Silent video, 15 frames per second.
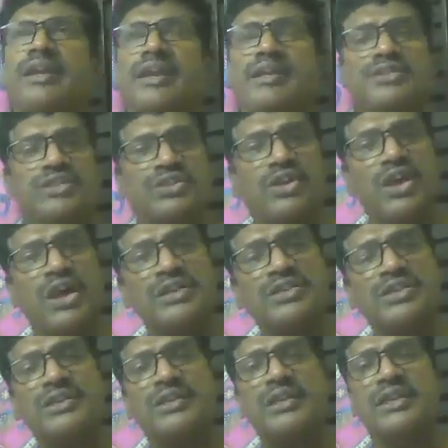He has a
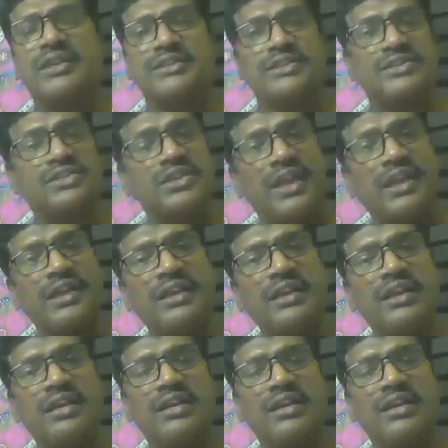daughter, he has a son,